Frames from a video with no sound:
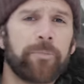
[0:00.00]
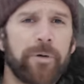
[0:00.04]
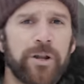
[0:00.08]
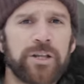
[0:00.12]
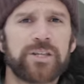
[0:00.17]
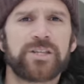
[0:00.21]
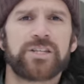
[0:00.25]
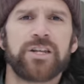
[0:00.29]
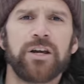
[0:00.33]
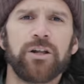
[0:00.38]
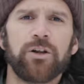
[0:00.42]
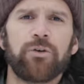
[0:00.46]
but
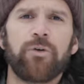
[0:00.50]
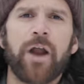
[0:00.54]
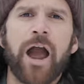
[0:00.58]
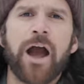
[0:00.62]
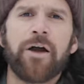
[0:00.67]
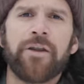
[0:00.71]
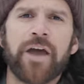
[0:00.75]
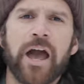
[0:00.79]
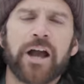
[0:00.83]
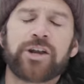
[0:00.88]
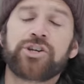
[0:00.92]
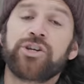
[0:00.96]
it's still
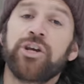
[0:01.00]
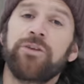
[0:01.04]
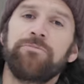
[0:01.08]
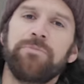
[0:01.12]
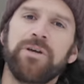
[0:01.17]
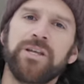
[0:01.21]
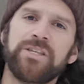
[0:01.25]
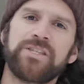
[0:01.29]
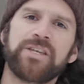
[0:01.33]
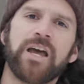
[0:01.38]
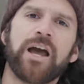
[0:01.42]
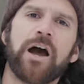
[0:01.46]
around actually in
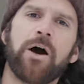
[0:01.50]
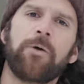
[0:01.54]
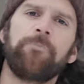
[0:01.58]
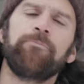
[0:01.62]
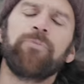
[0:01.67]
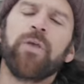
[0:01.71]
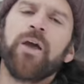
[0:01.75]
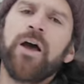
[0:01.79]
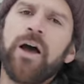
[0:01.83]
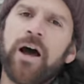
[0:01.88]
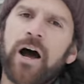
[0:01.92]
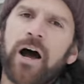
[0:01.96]
Midtown.
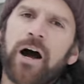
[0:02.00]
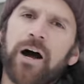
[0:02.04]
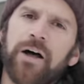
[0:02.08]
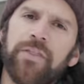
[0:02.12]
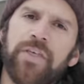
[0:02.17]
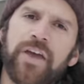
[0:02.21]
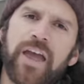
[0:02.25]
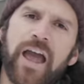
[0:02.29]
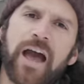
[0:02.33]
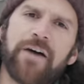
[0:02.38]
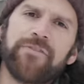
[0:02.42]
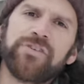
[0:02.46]

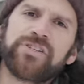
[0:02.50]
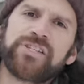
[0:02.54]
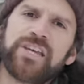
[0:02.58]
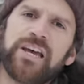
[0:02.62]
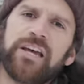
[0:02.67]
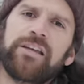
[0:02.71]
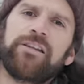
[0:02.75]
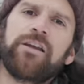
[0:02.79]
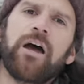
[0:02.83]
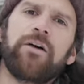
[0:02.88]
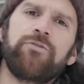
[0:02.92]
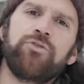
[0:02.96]
they have a
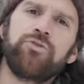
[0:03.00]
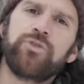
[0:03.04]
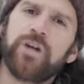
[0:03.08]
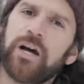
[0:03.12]
Second Avenue